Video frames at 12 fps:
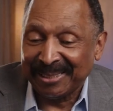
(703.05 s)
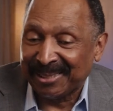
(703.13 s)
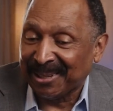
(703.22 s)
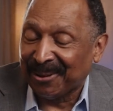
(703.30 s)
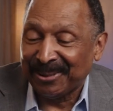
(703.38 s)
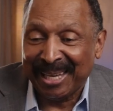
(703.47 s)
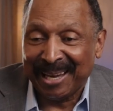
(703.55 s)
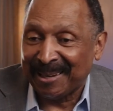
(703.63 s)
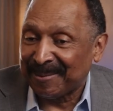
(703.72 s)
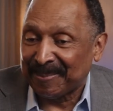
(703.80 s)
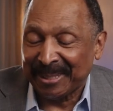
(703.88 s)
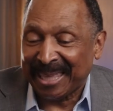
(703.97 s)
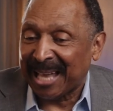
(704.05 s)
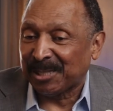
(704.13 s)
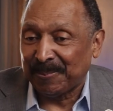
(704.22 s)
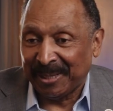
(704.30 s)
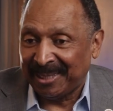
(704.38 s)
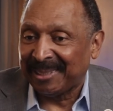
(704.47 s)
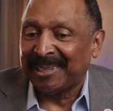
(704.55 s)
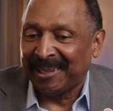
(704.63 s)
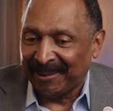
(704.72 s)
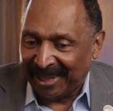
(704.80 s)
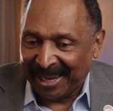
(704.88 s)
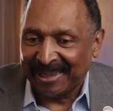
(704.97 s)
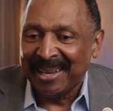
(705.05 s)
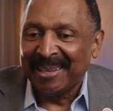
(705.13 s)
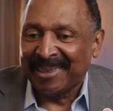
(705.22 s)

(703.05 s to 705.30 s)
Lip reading: So yeah, but that's been, here again,